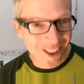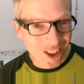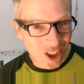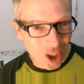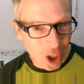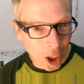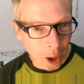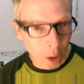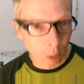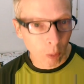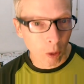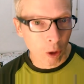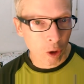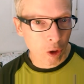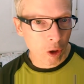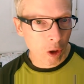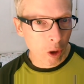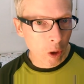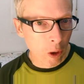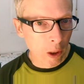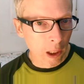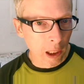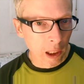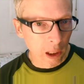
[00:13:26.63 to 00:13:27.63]
general so
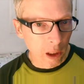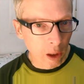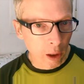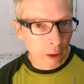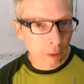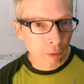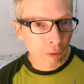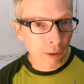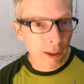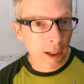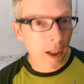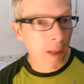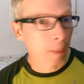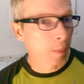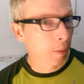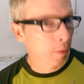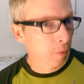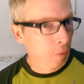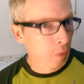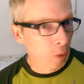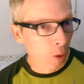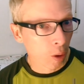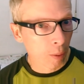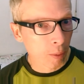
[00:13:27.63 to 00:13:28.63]
you can look, feel, and
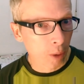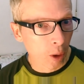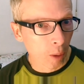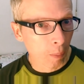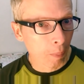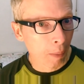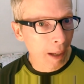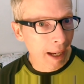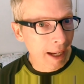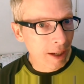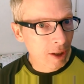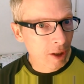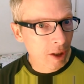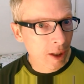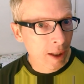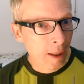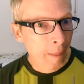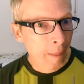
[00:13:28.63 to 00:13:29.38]
perform your best.